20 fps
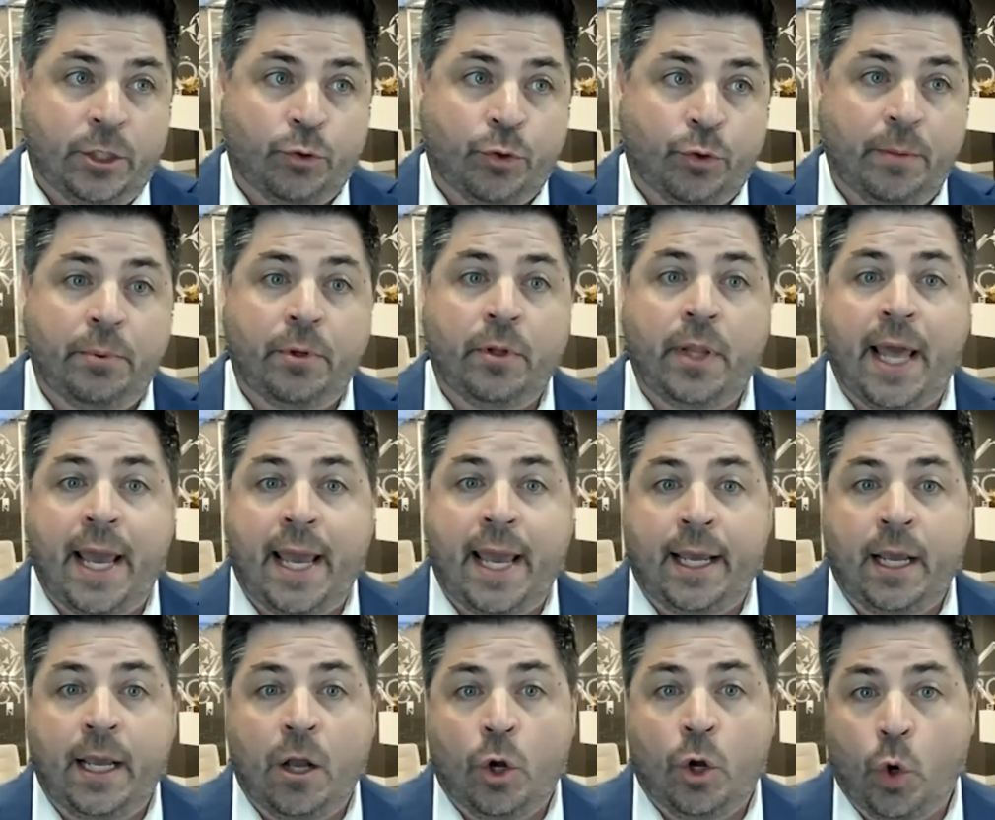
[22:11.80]

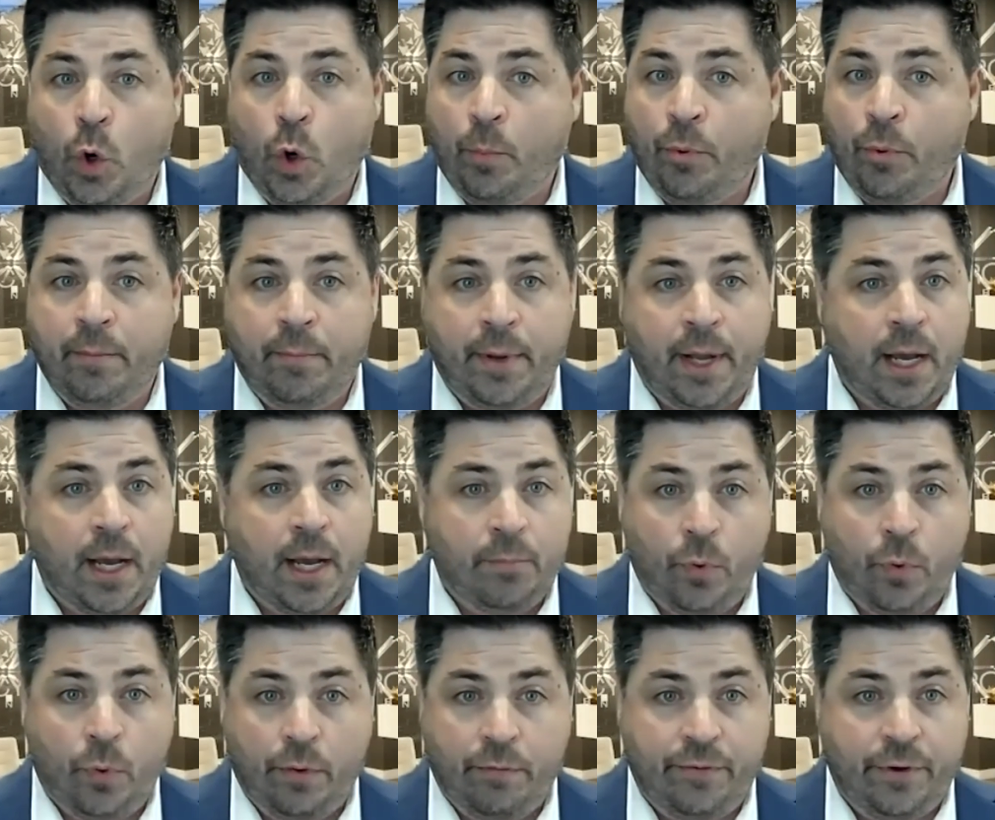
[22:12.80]
AAA corporate bond
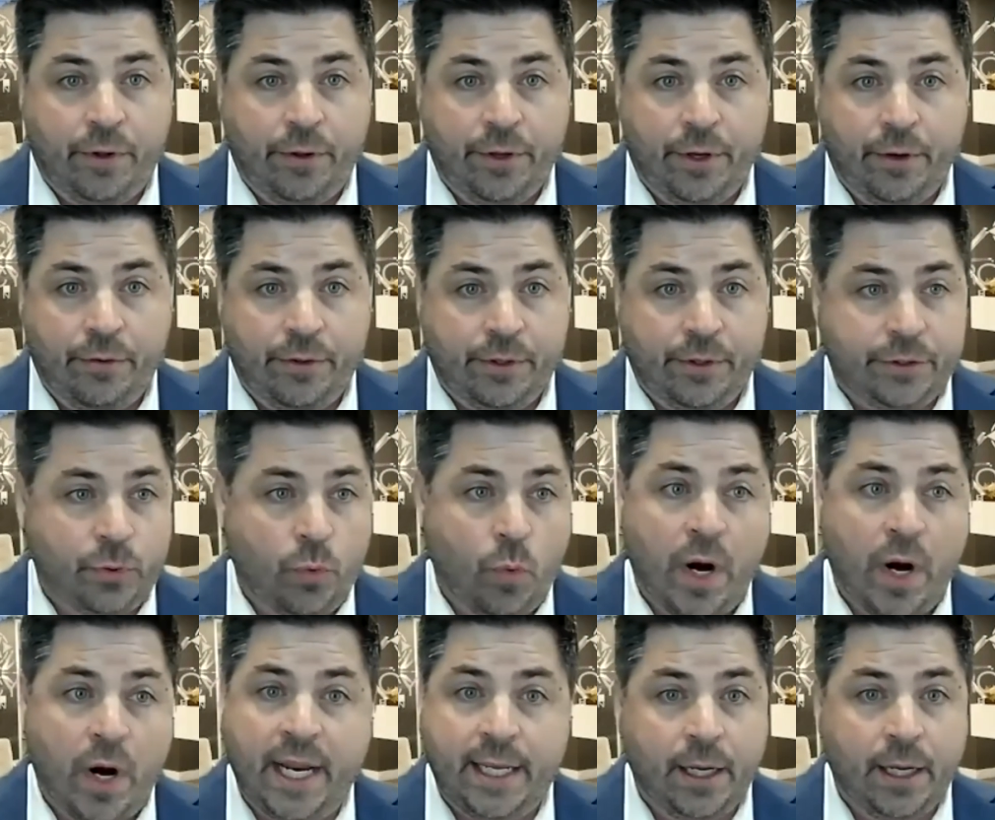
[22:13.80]
portfolio, the
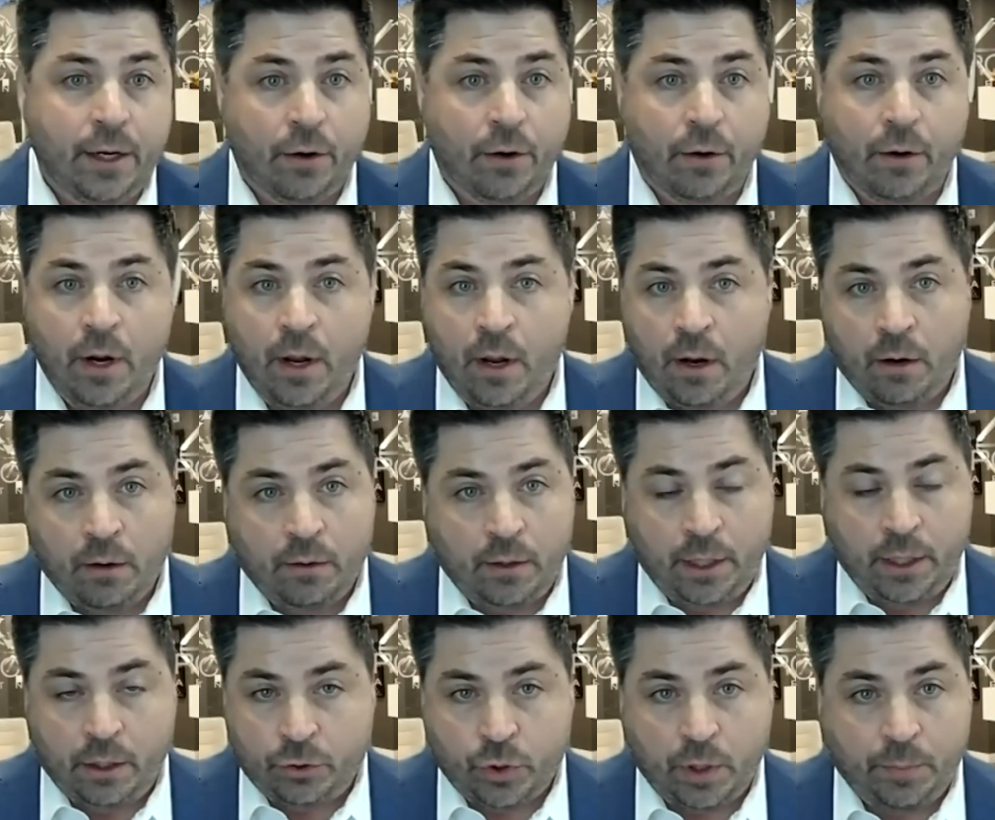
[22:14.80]
20-year
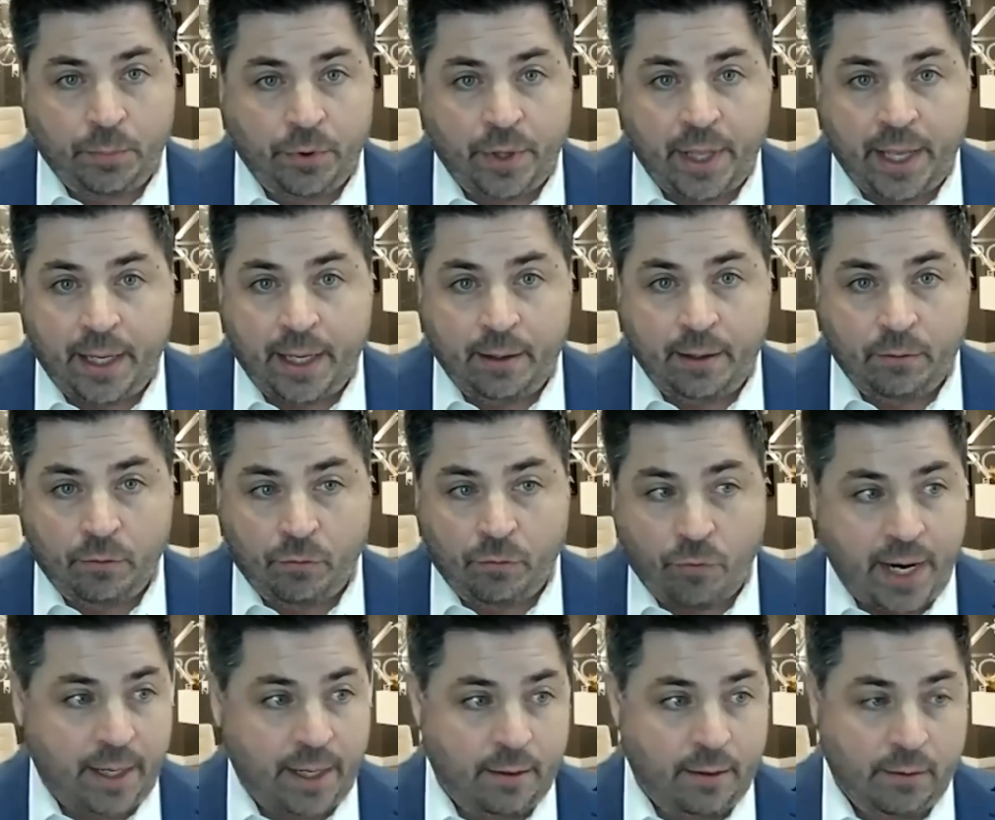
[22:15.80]
AAA
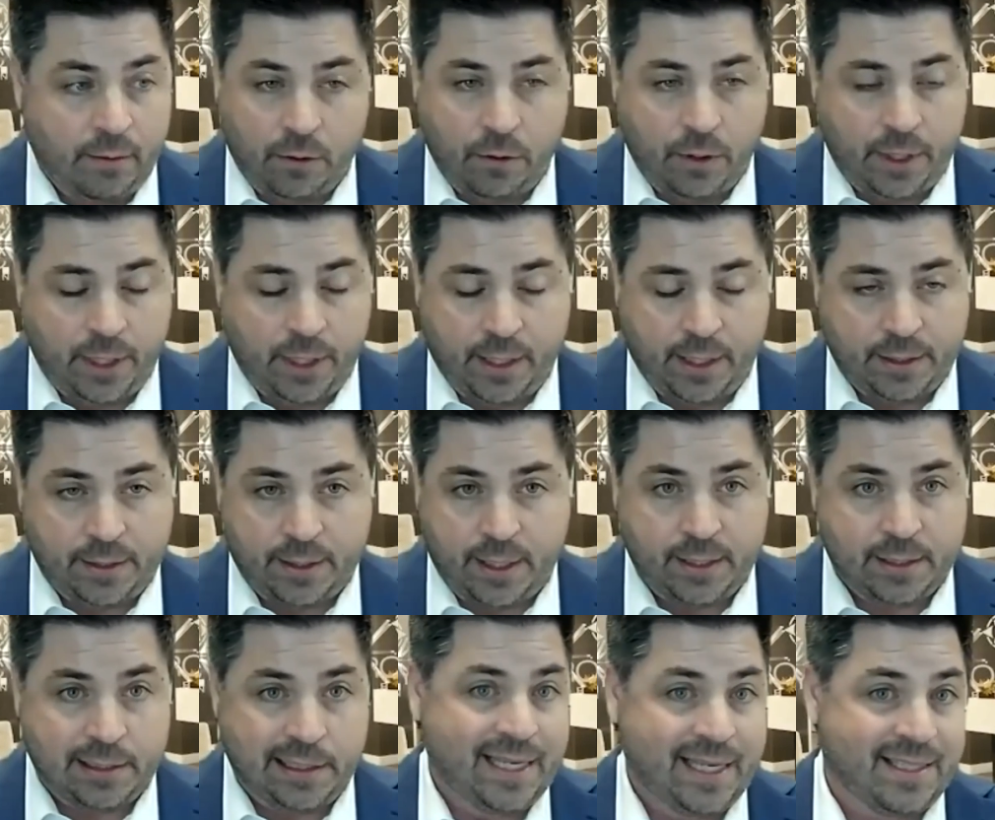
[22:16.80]
rate is
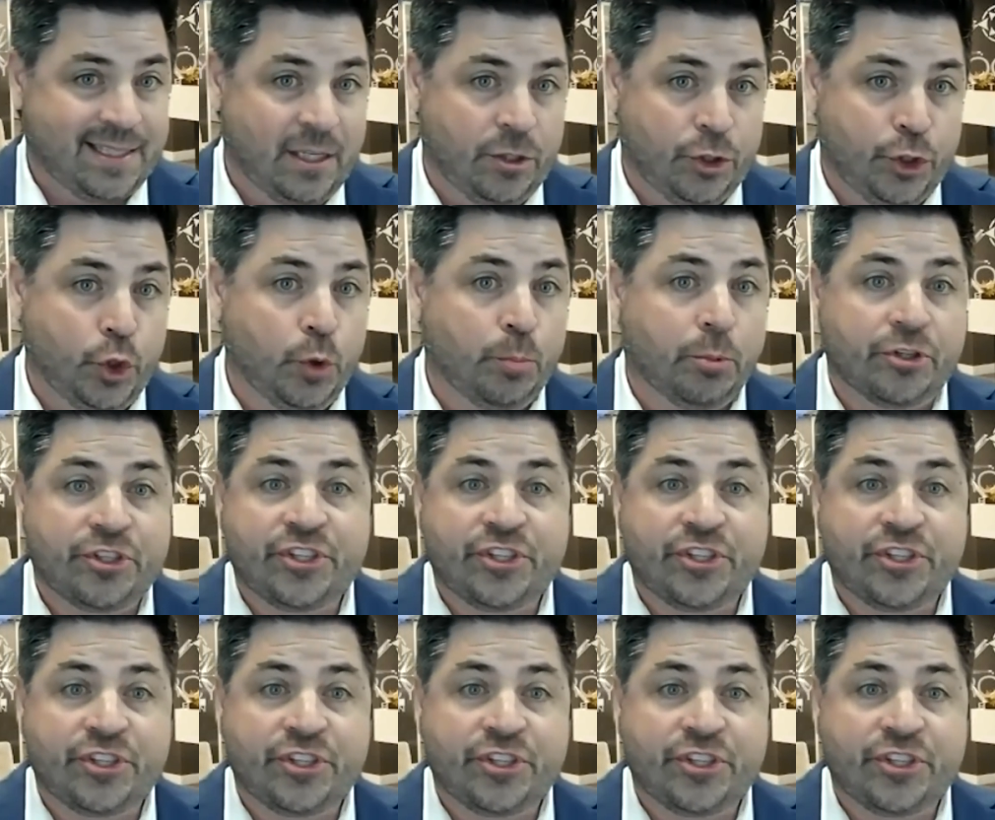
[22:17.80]
less than 2%.